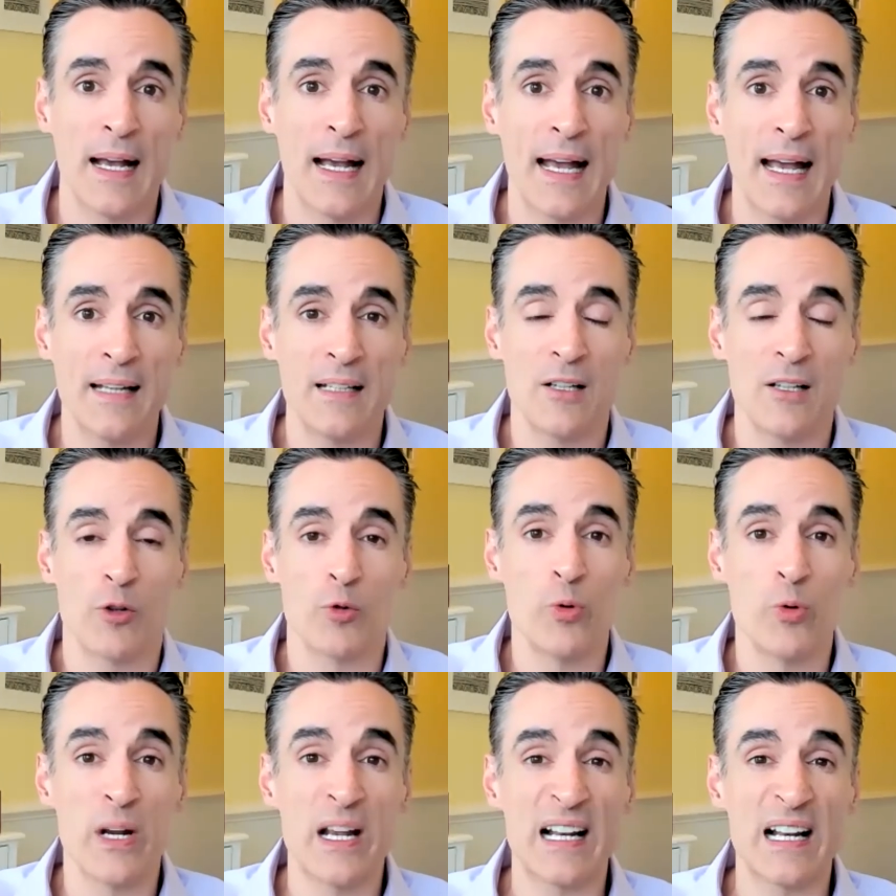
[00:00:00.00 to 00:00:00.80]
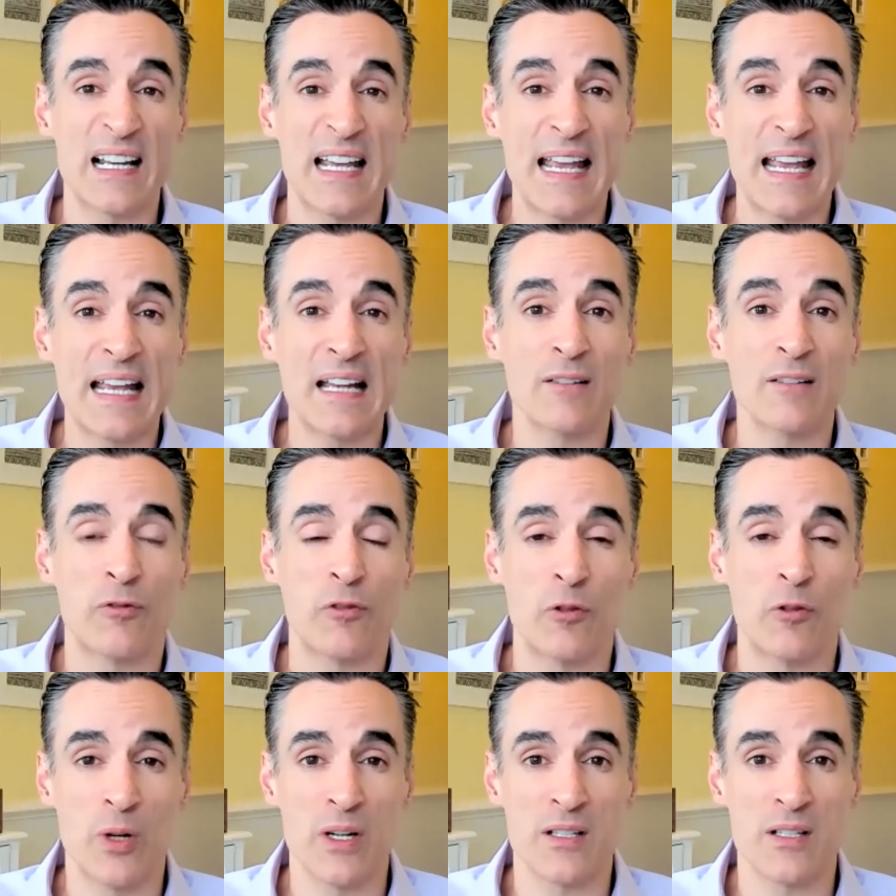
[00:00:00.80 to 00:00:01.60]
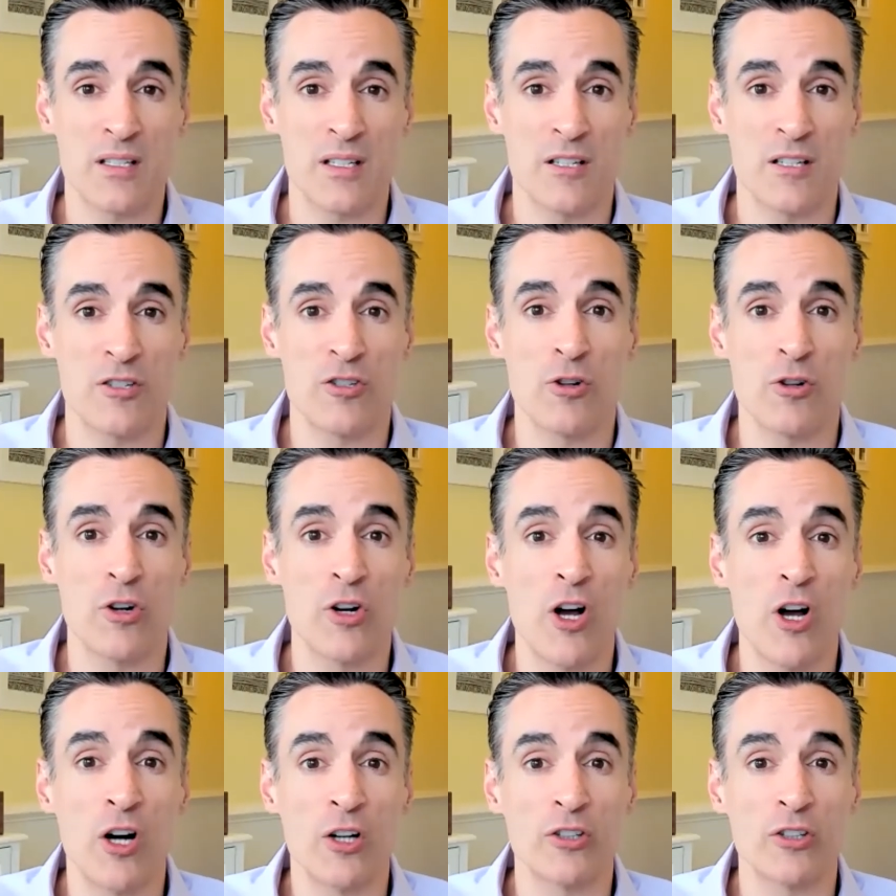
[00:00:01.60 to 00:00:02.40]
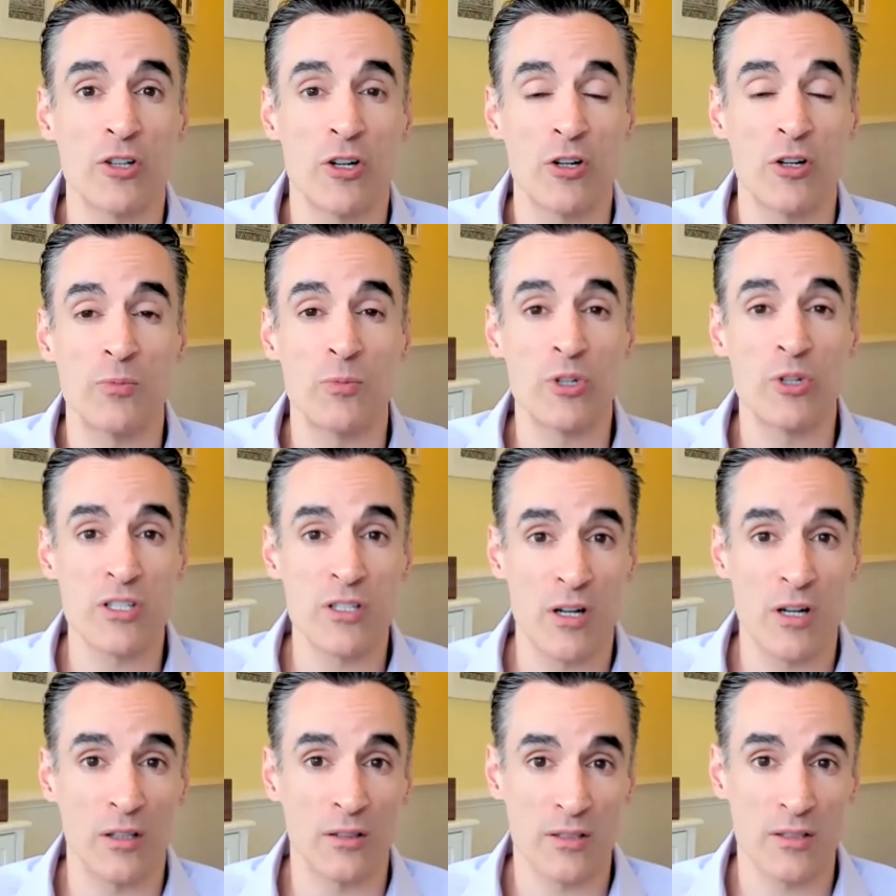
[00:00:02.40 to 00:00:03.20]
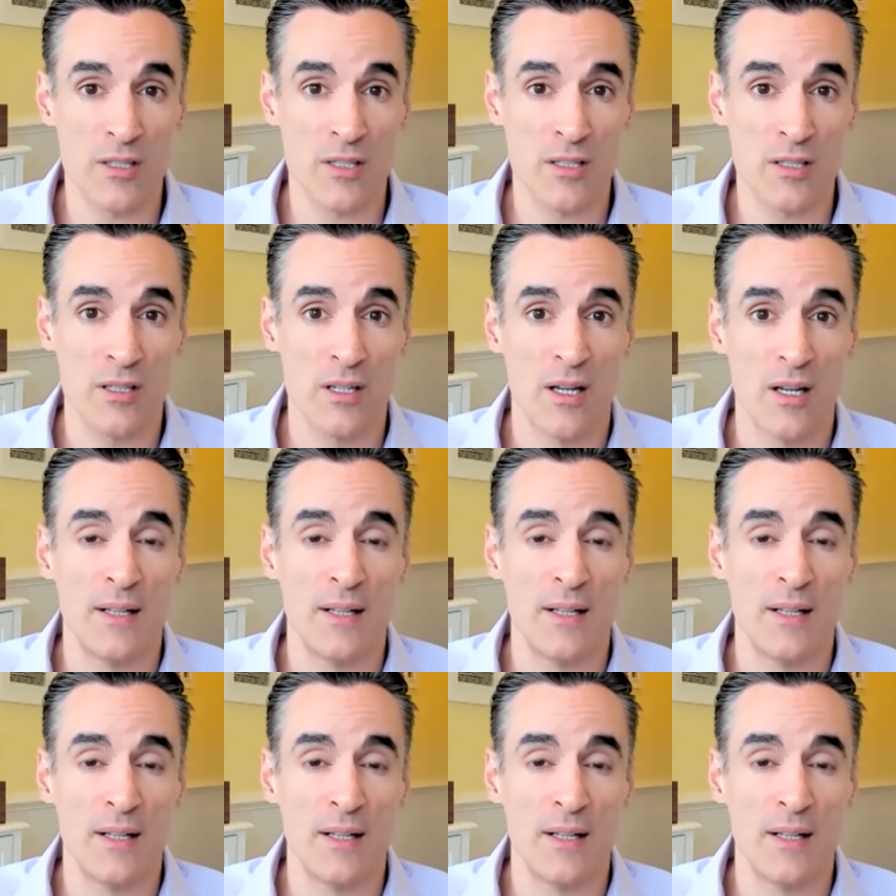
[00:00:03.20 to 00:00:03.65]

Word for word: and it really influences your long term results.